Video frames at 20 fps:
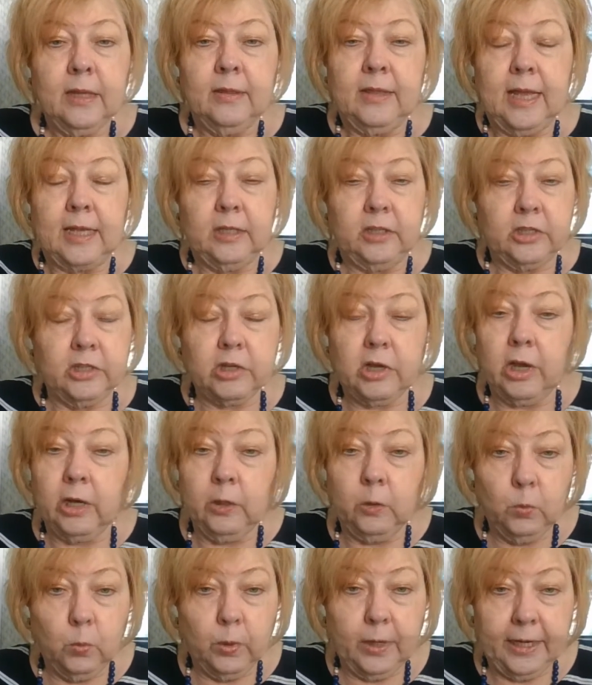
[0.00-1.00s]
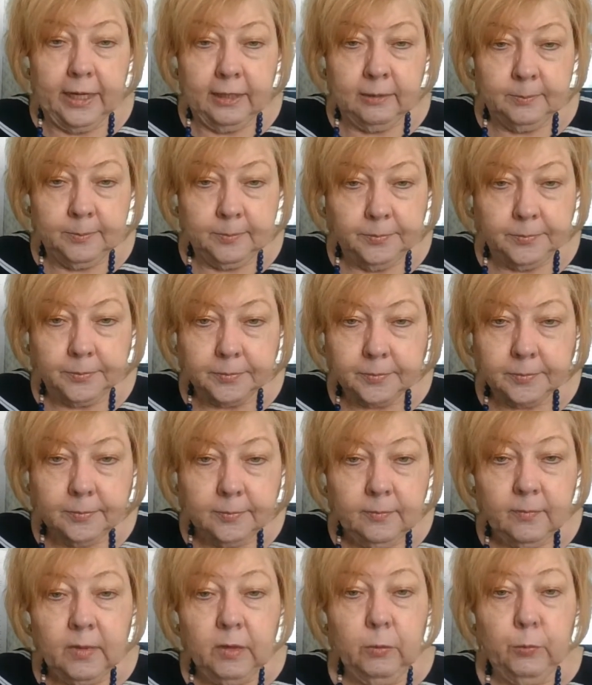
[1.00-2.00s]
That's gone away.
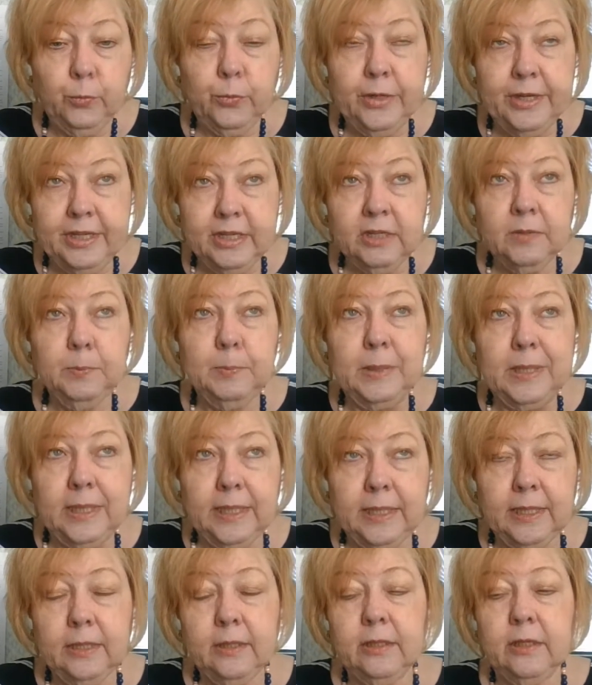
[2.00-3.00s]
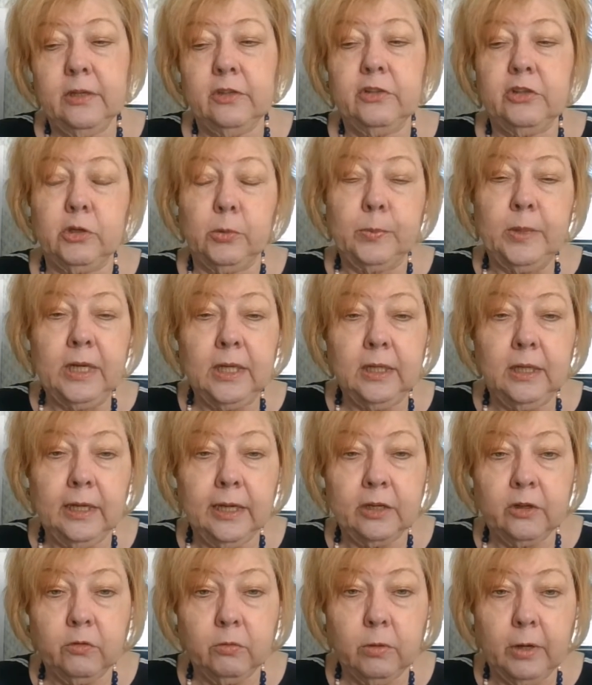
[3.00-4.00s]
Reason being, there's so many
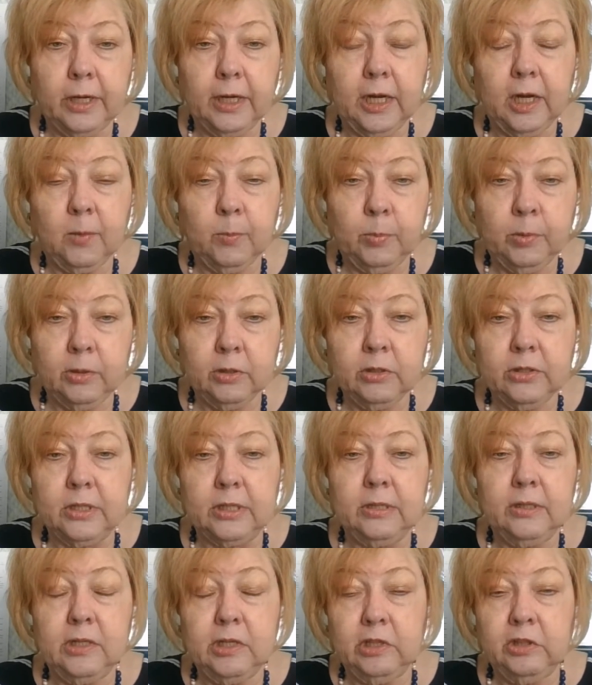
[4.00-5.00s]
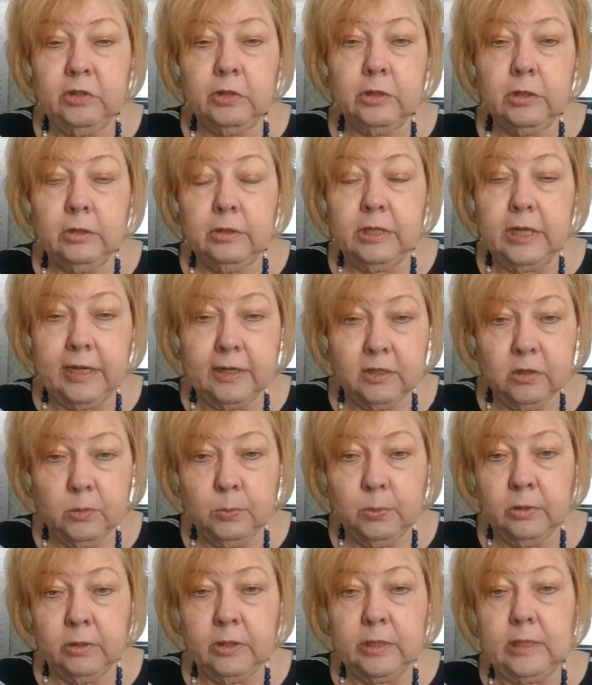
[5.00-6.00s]
electronic books and digital
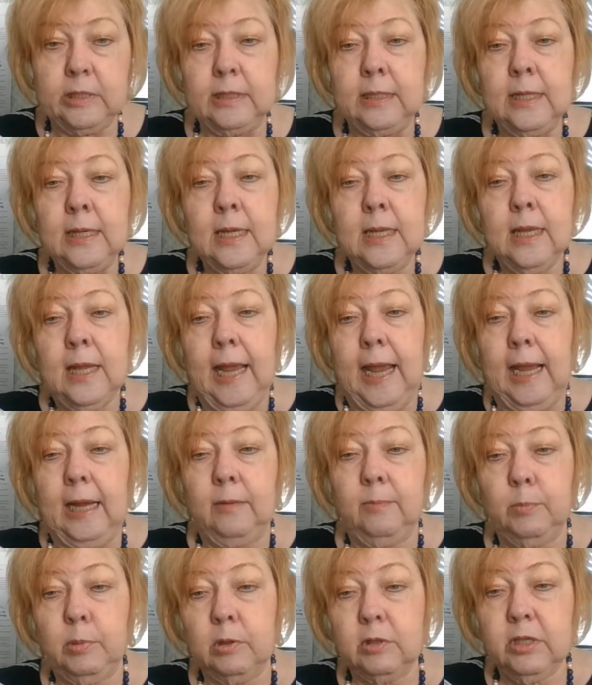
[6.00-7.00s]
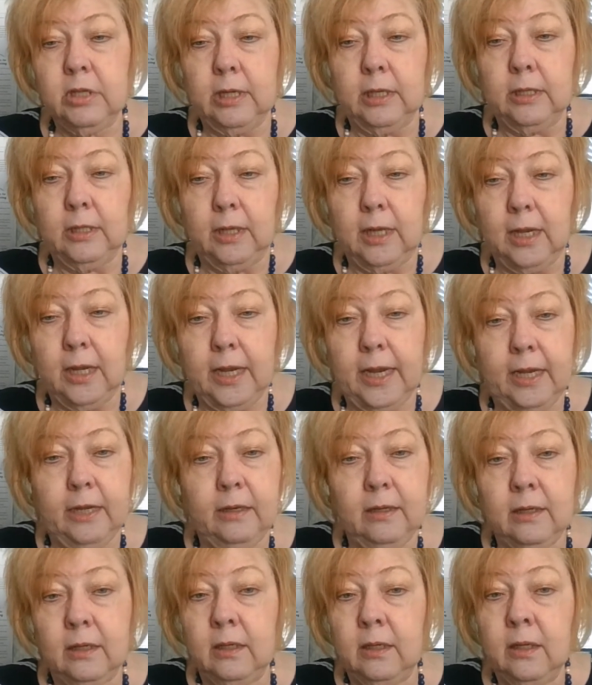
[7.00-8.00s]
textbooks and books online
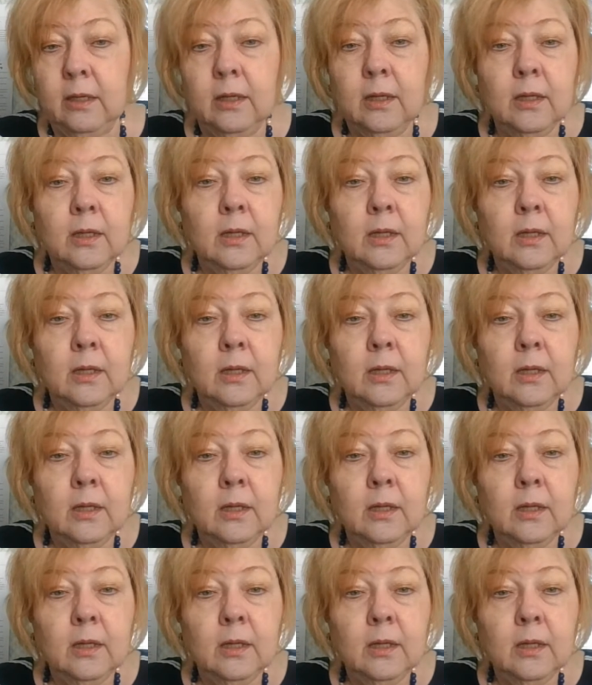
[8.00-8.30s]
that